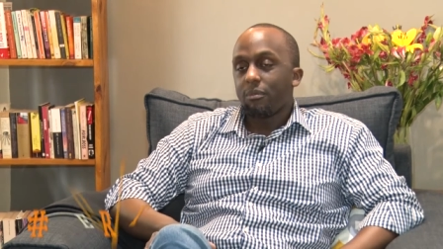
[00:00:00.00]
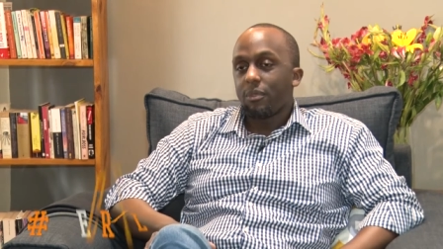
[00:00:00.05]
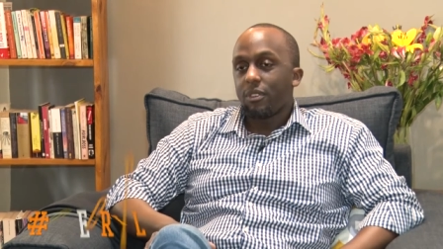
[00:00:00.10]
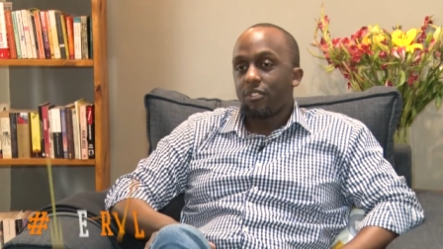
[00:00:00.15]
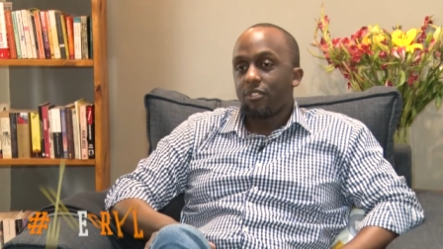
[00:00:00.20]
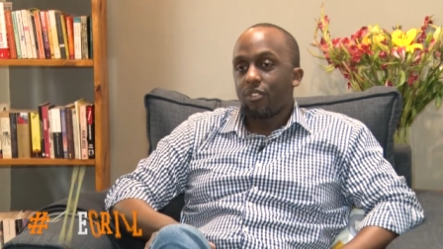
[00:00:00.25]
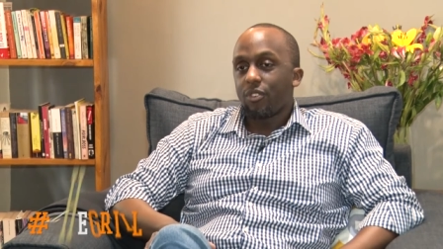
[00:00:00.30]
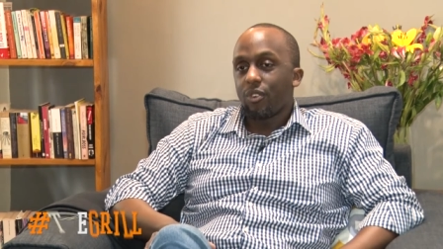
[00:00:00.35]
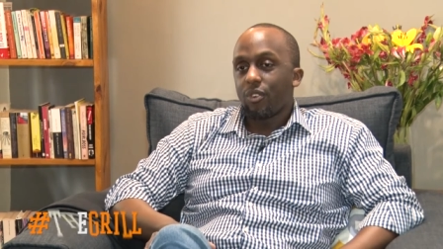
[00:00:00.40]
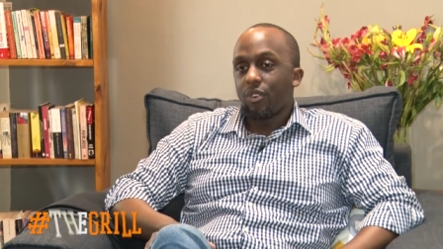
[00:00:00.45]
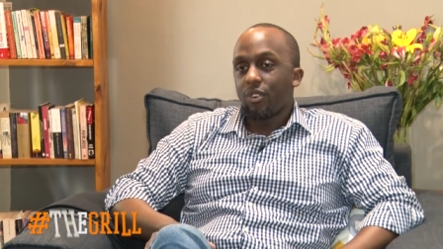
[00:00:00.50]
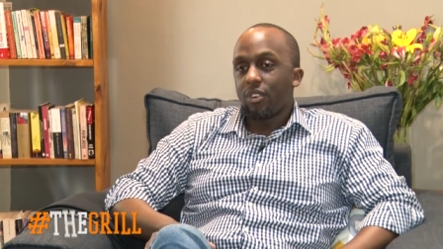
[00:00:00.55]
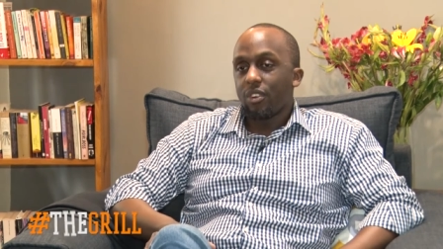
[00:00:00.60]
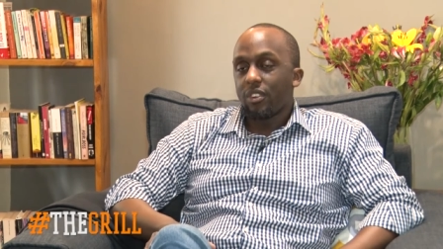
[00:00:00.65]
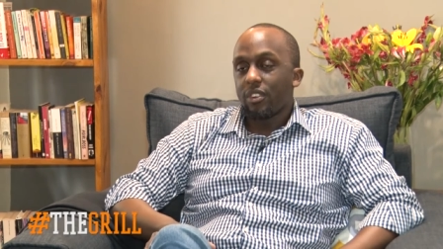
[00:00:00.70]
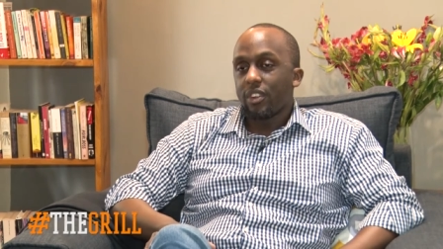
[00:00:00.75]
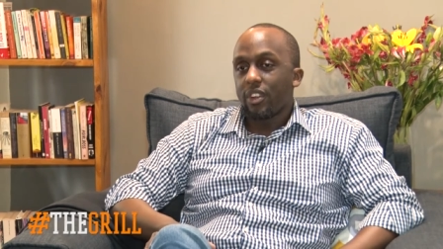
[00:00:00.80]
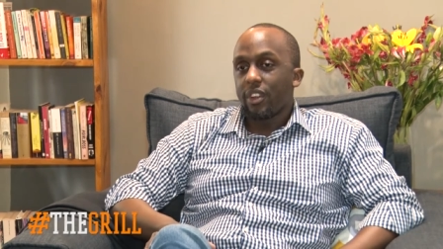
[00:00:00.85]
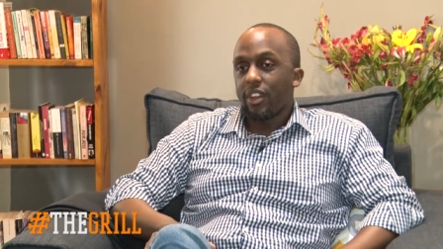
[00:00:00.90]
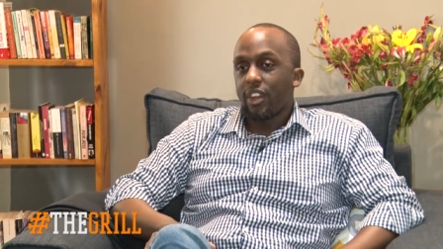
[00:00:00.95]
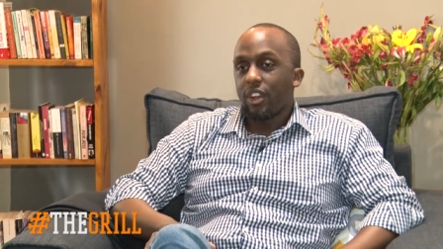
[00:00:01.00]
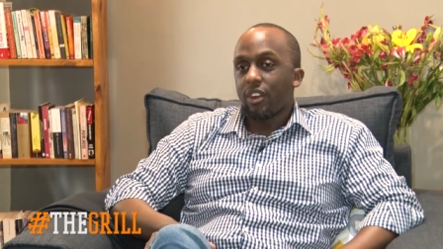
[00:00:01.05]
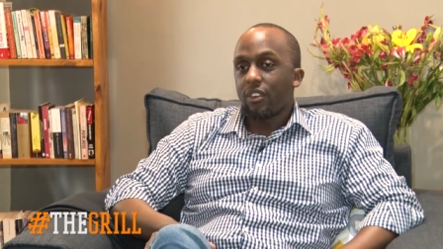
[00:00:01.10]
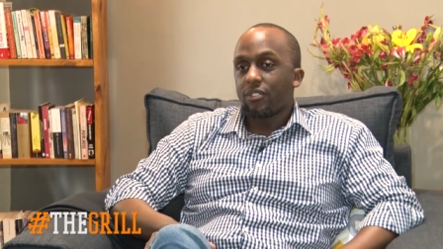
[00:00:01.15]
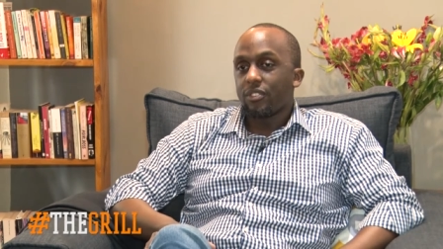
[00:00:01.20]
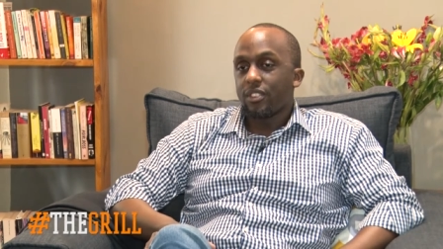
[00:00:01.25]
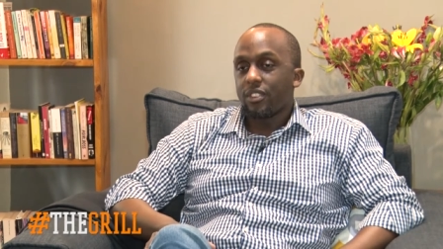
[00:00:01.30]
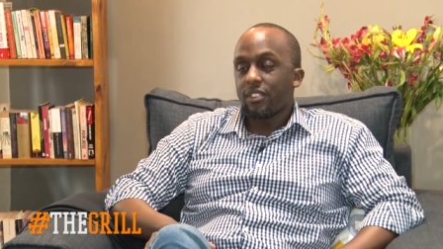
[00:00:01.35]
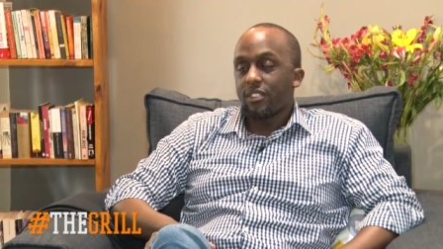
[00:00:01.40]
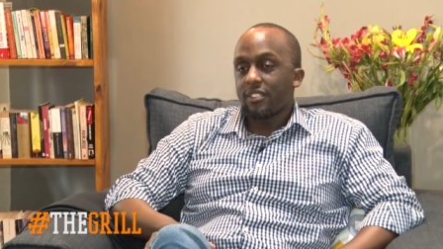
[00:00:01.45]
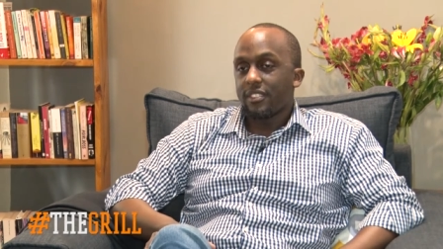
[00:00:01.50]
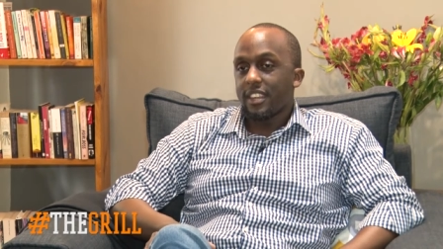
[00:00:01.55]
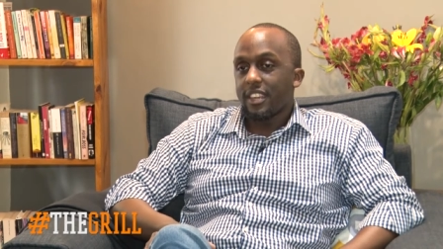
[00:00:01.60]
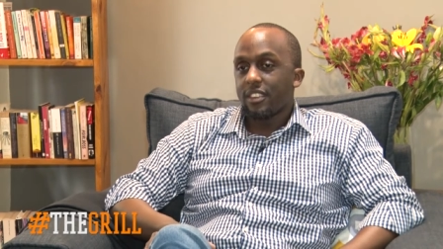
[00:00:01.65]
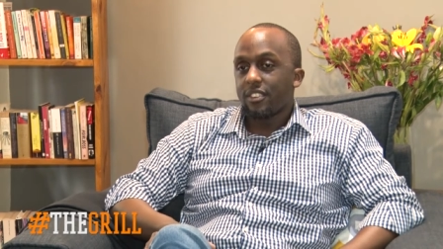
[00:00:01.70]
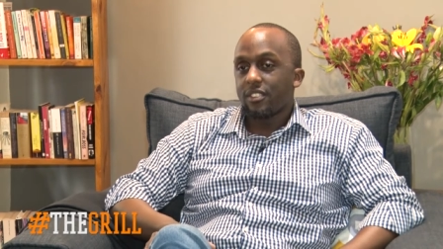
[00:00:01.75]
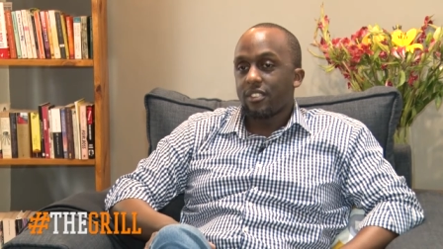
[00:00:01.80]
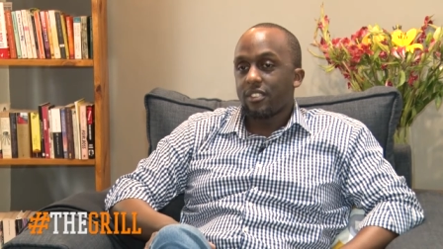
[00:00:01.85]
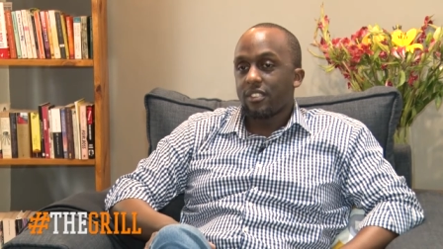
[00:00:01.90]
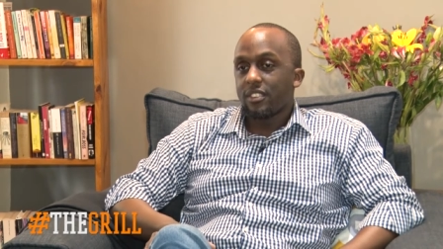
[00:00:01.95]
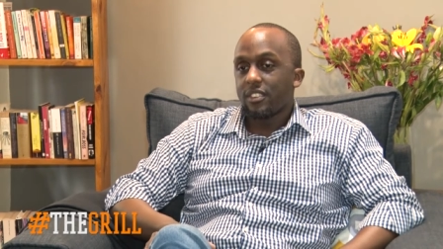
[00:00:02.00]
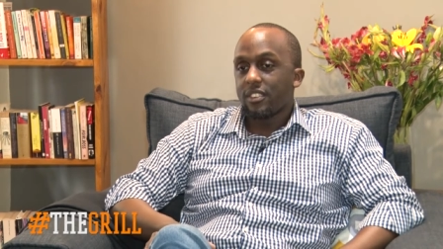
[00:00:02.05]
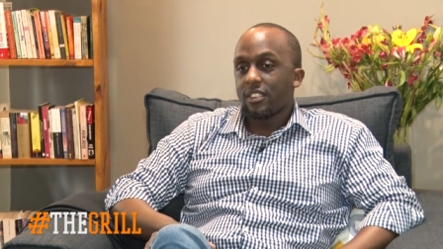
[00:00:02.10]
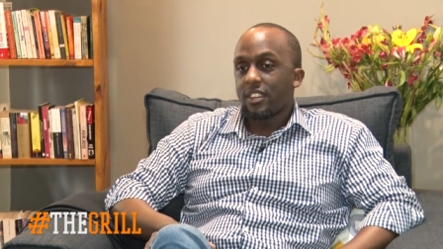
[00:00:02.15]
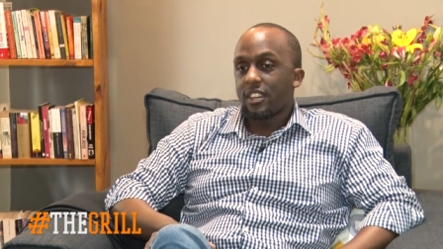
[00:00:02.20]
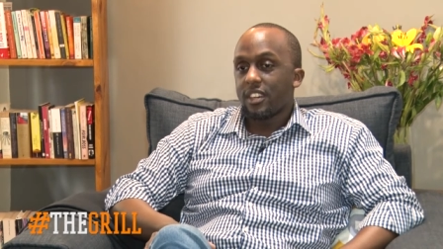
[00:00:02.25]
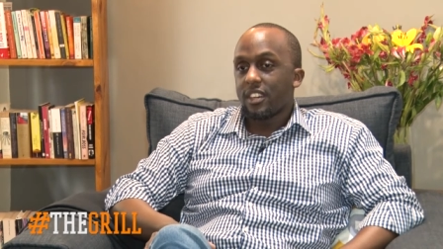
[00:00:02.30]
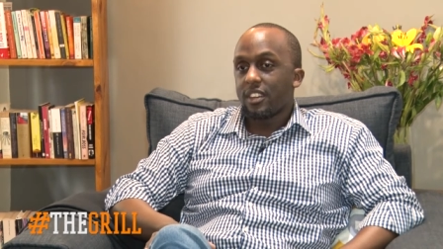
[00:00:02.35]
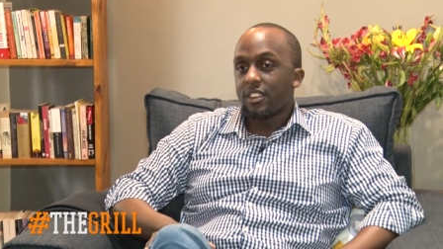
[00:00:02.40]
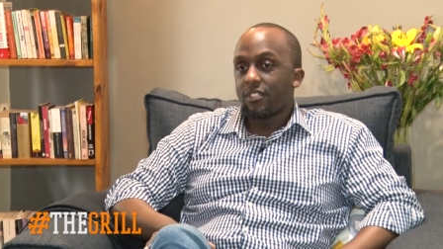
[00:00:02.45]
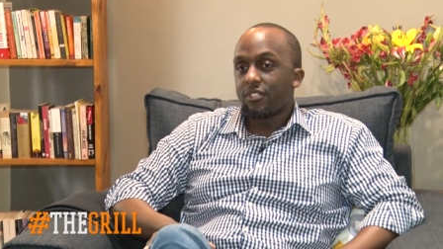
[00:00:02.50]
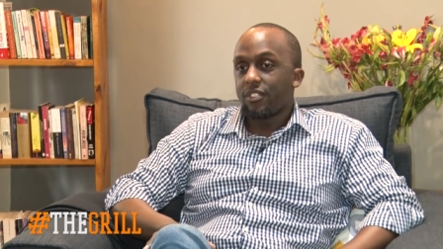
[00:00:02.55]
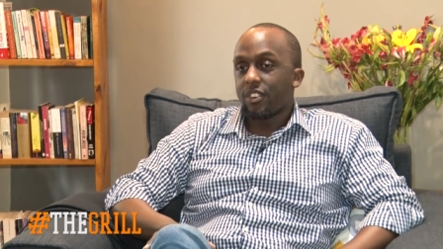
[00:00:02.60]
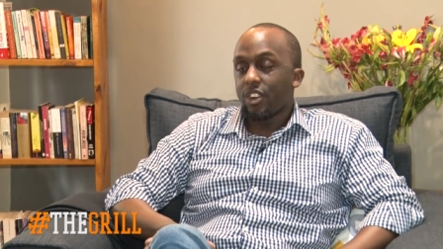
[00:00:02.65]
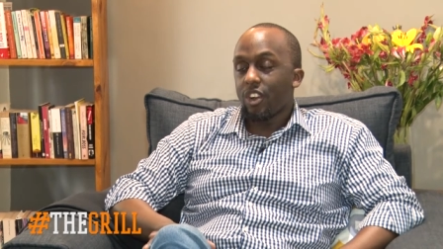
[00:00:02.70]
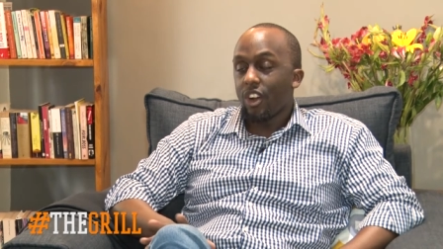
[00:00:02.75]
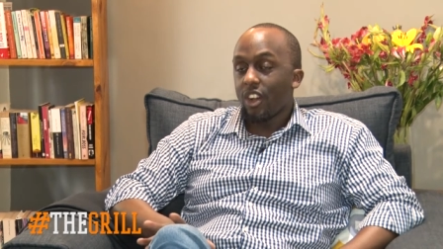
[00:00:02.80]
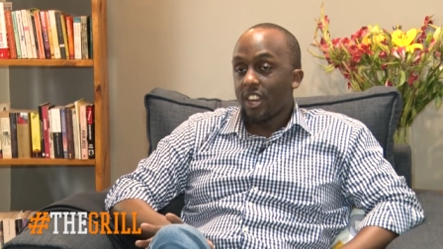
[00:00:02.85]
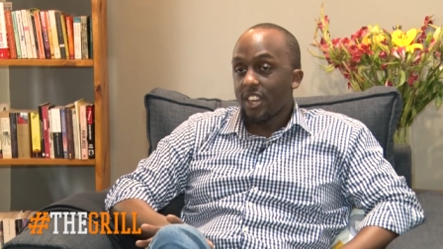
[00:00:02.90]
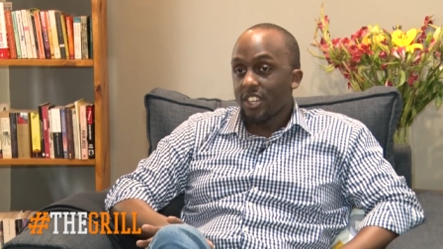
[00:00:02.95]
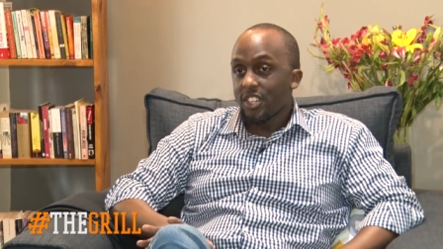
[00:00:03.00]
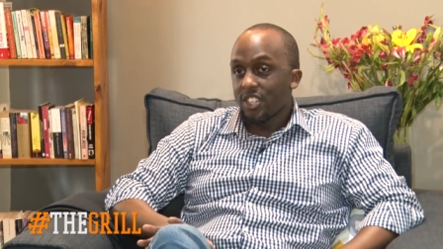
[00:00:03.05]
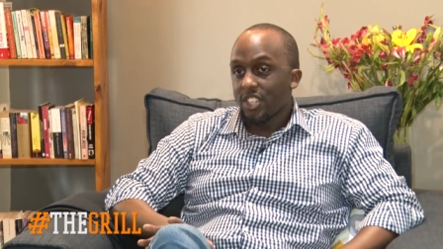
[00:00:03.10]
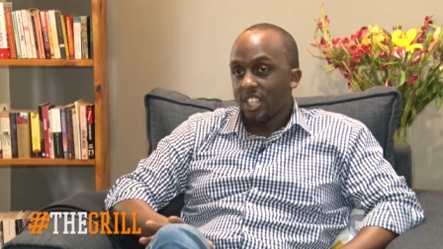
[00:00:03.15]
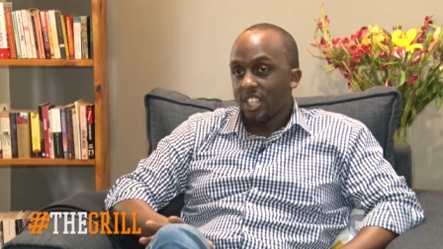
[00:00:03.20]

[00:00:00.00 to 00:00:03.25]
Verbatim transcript: before going off to the States uh, for college.